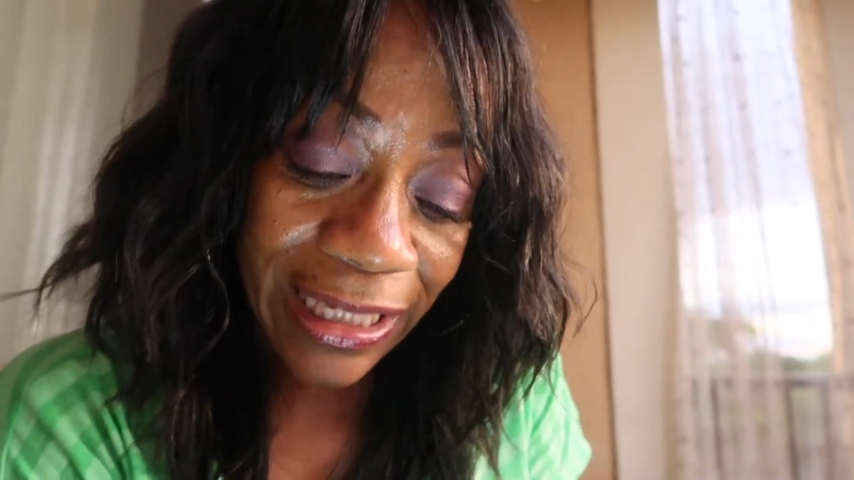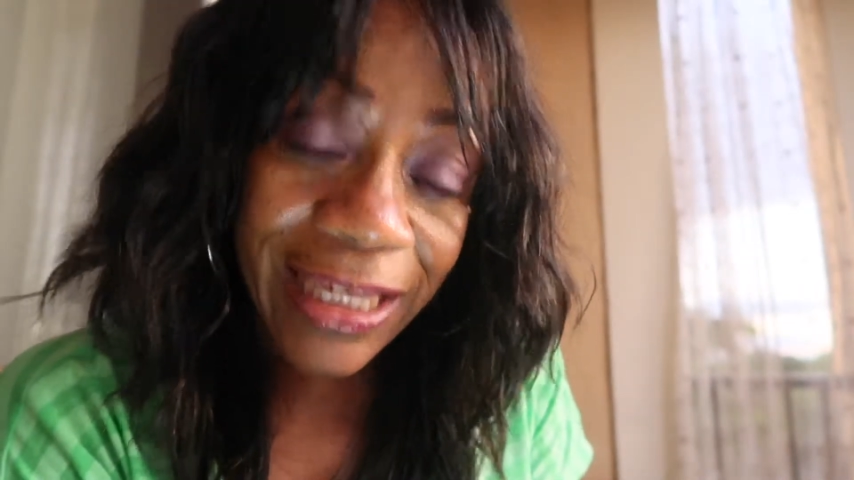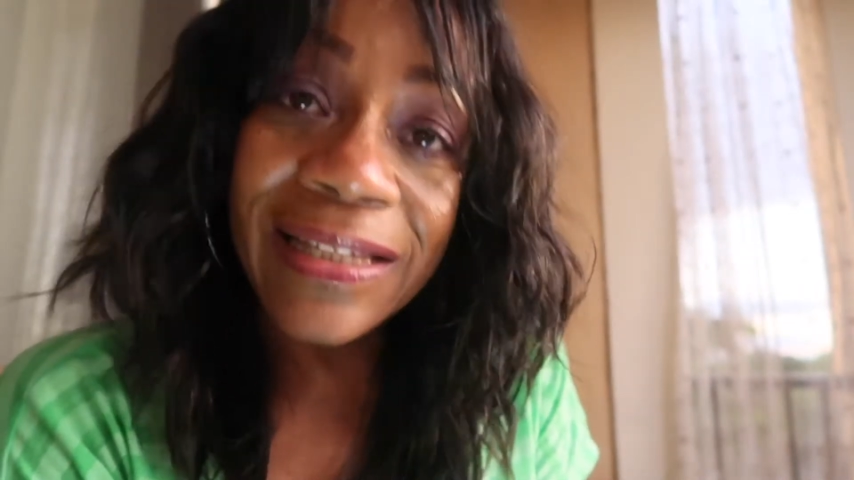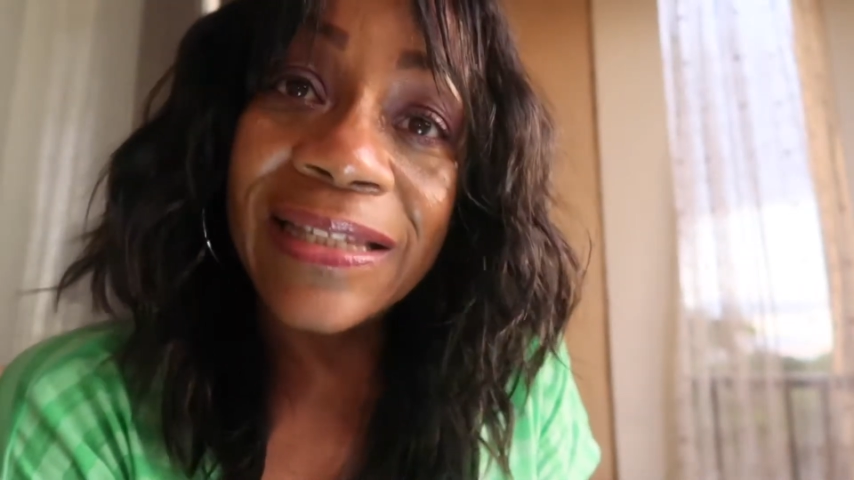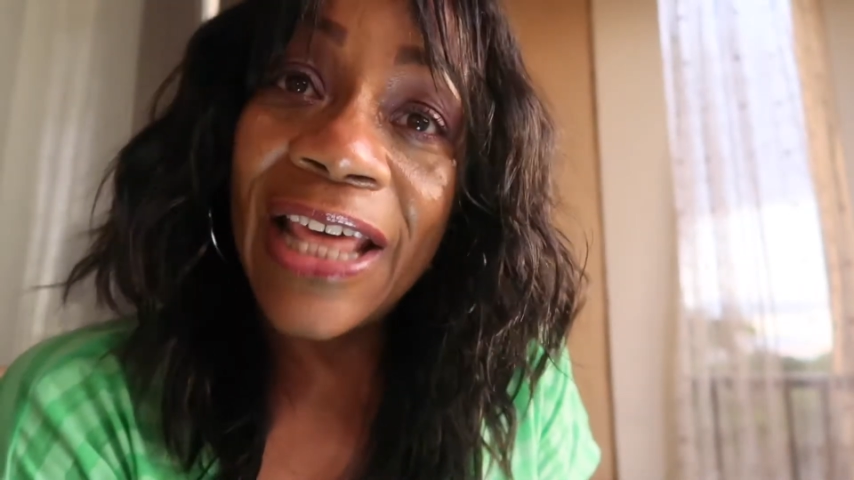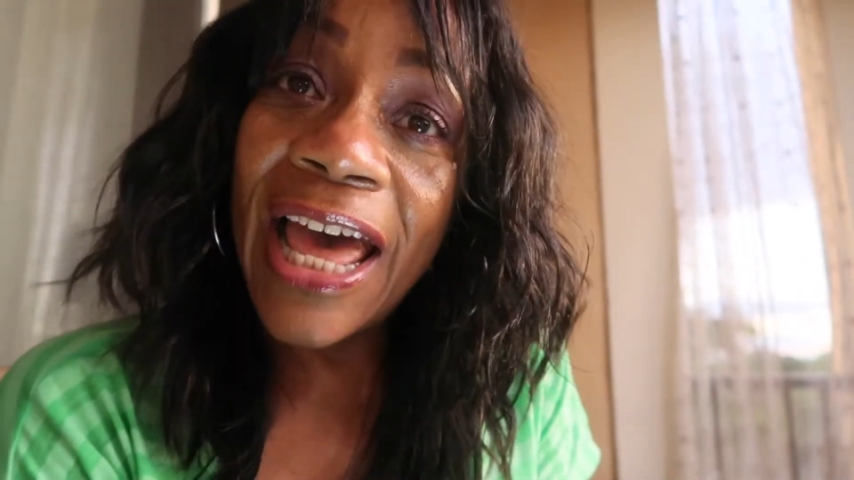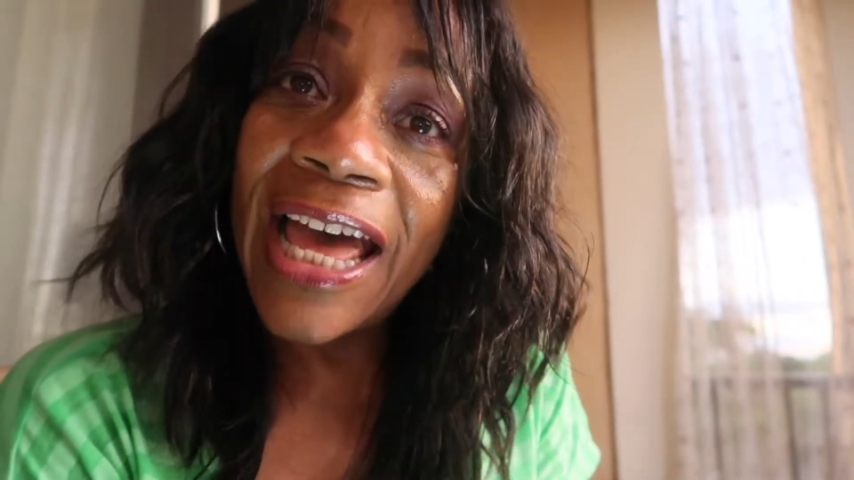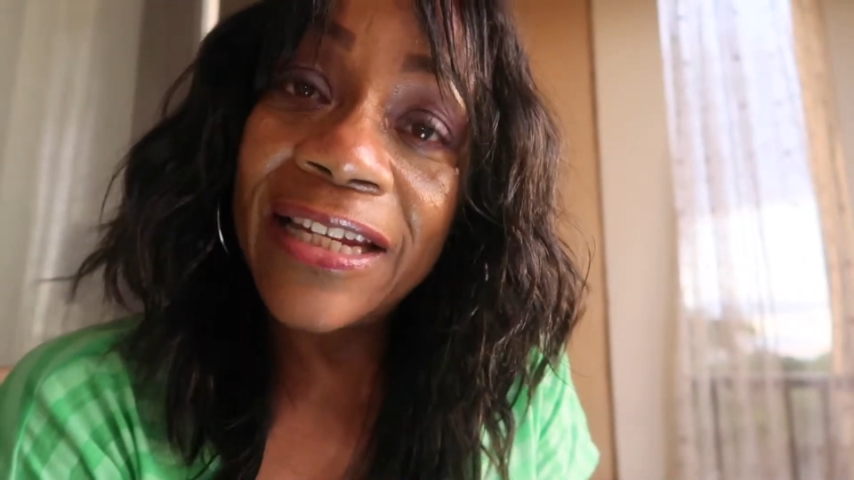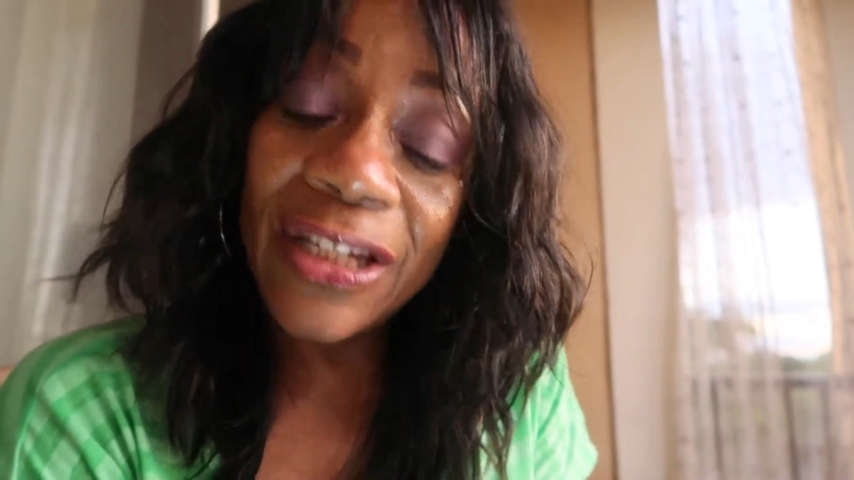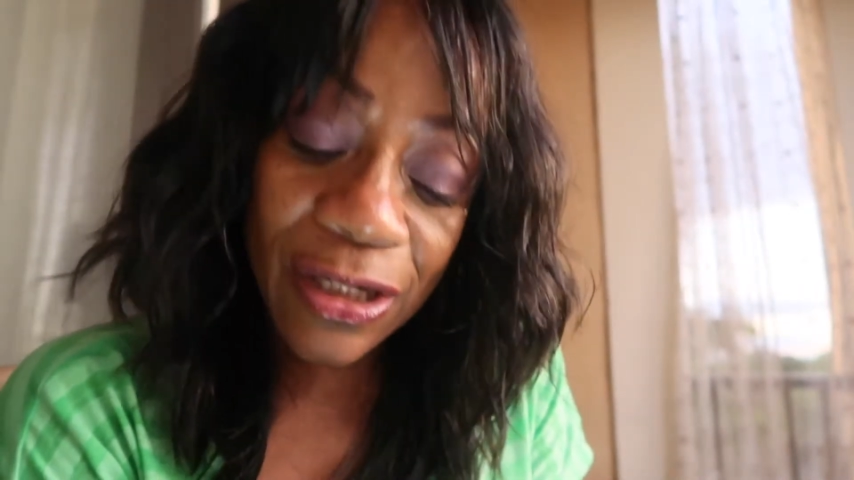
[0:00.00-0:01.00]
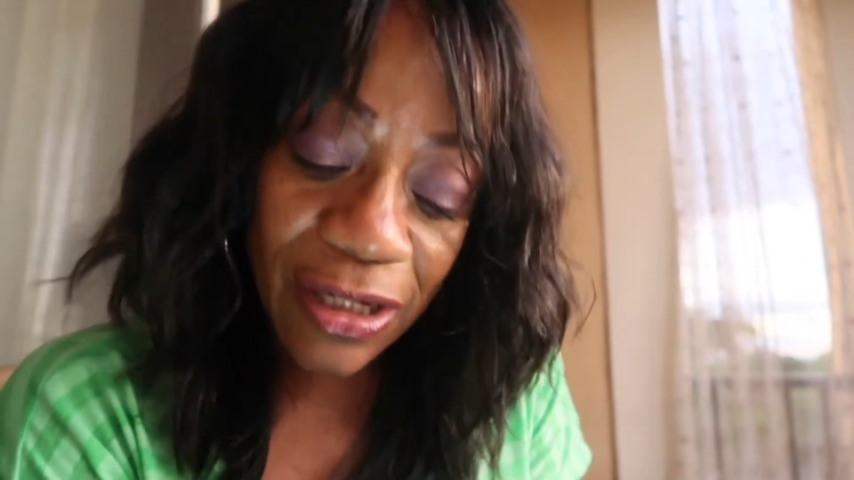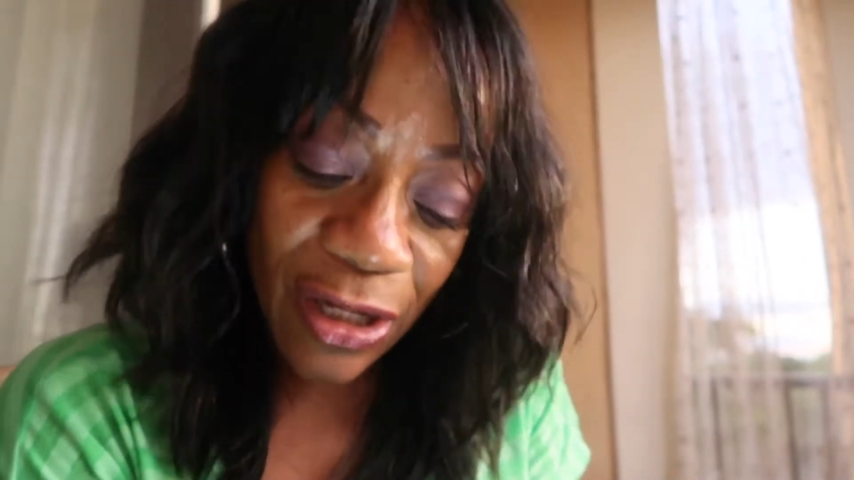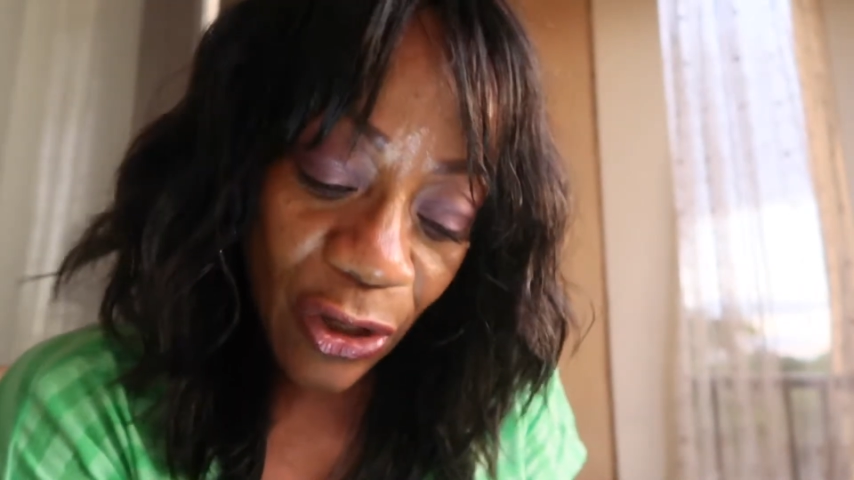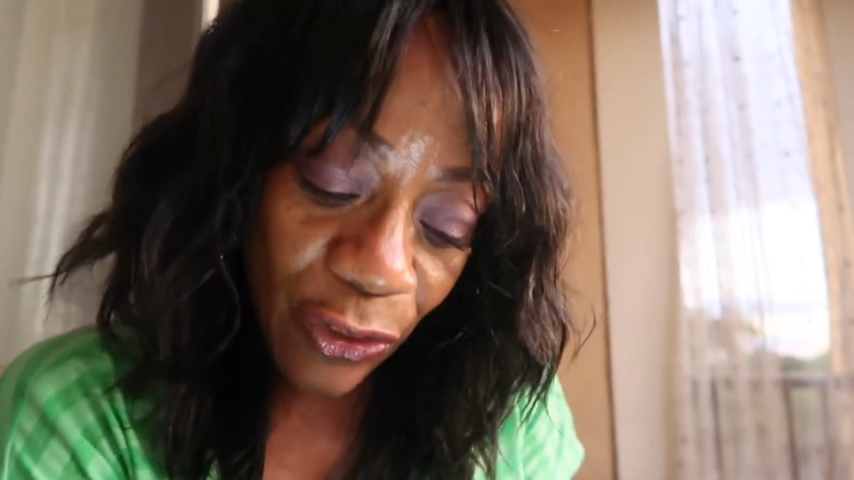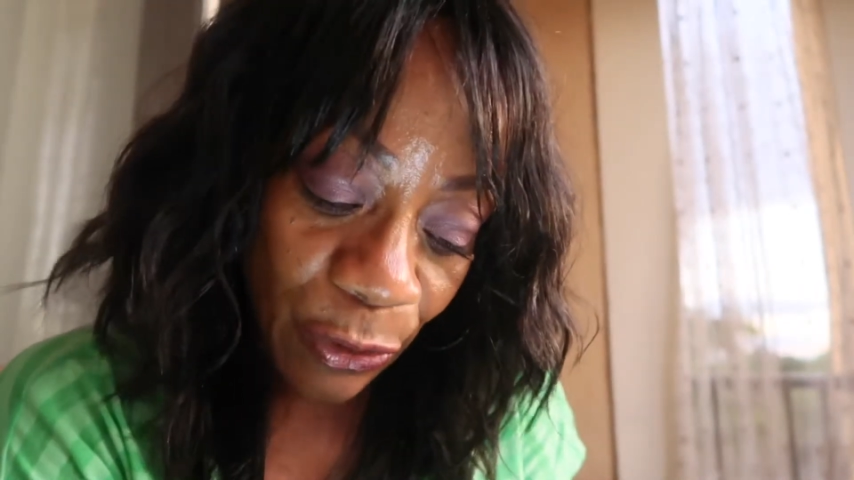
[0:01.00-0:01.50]
is that
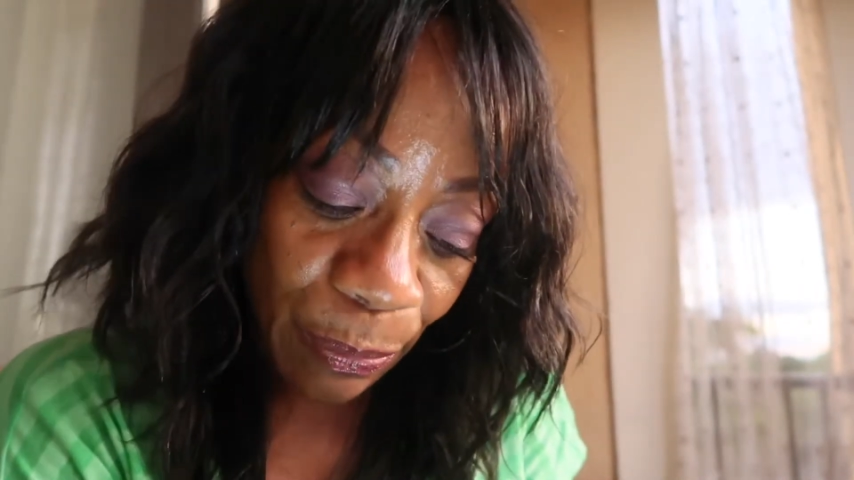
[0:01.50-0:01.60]
the